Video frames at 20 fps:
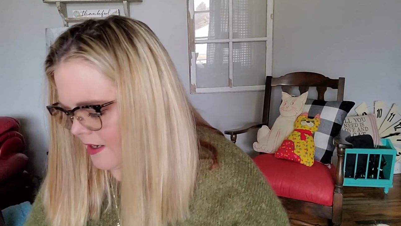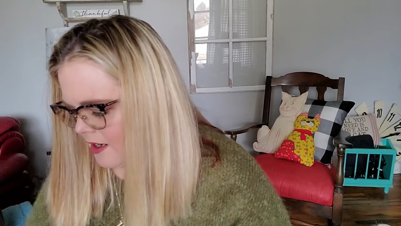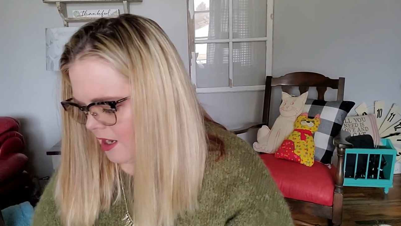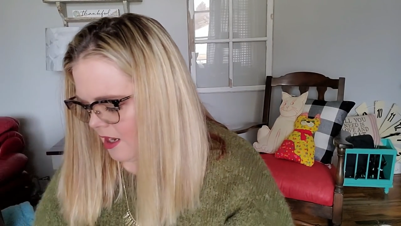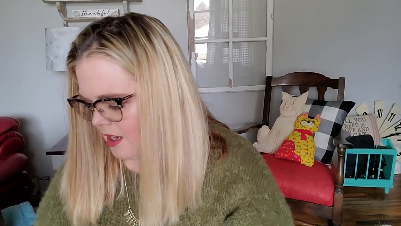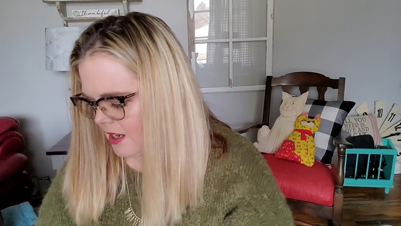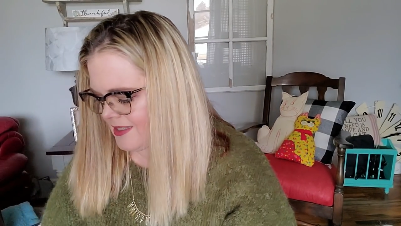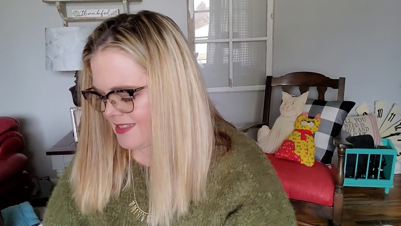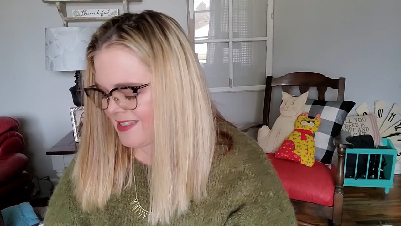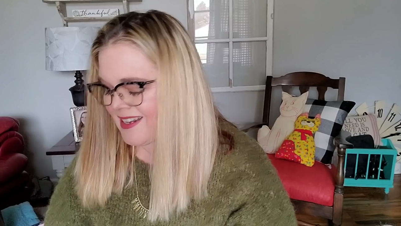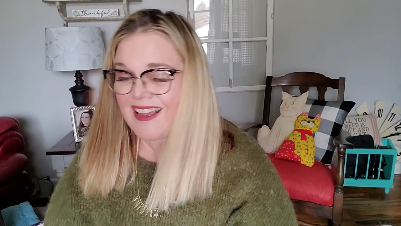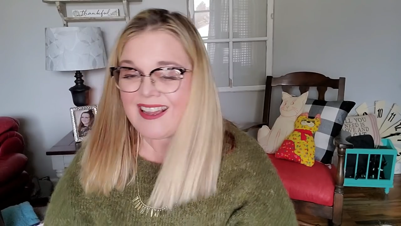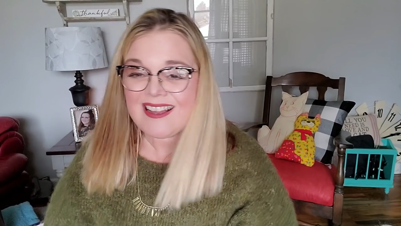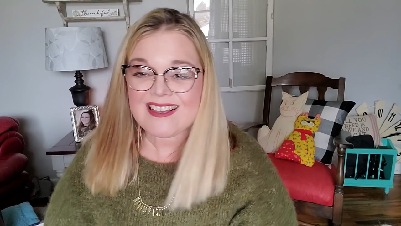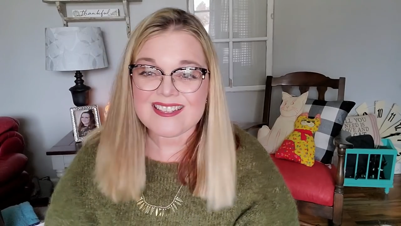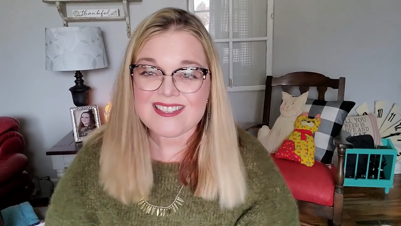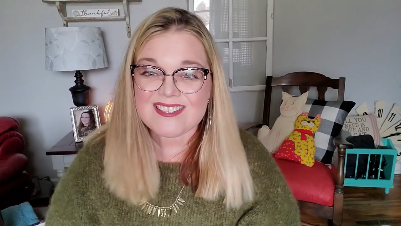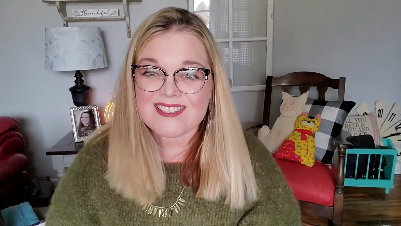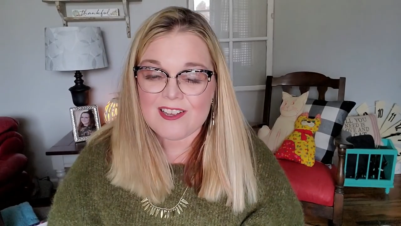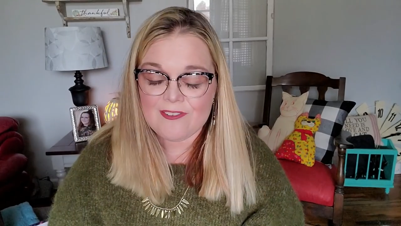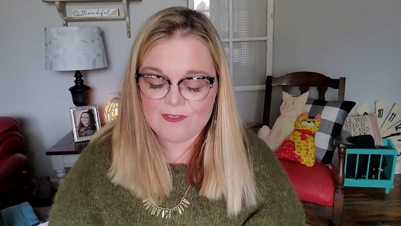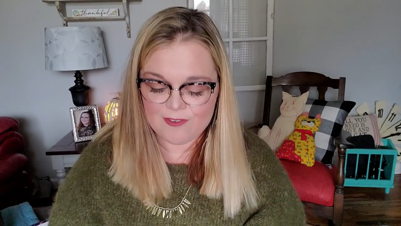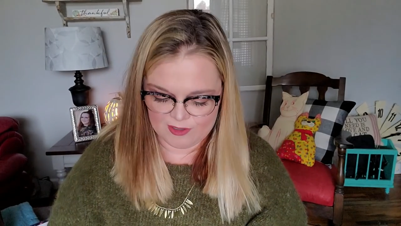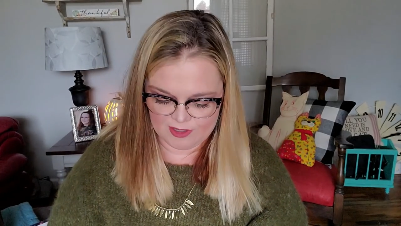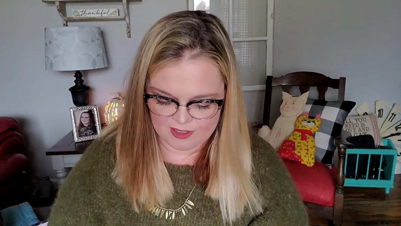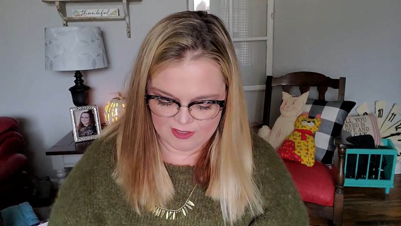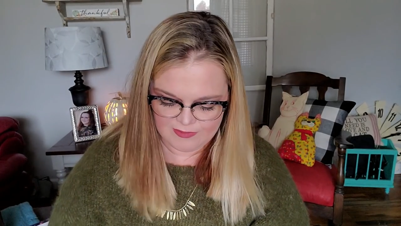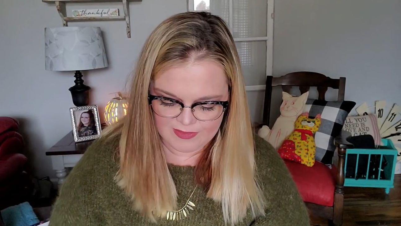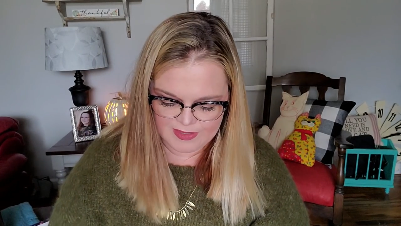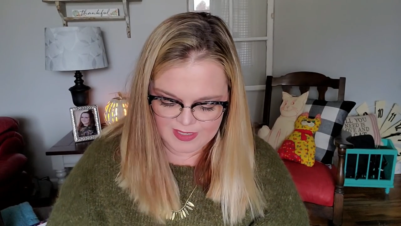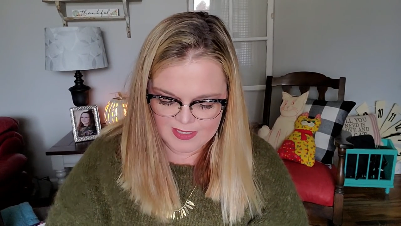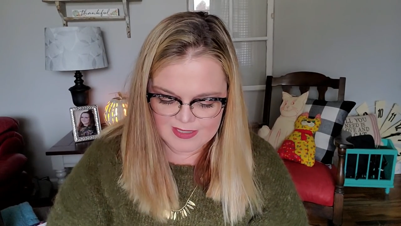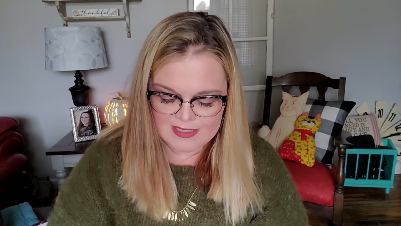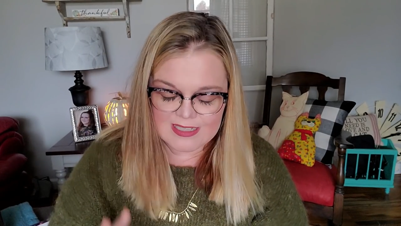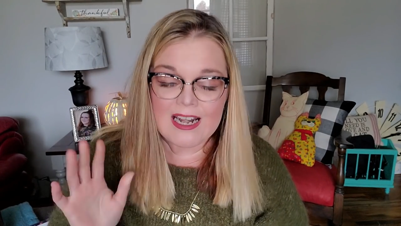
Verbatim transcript: got, and I got several of these,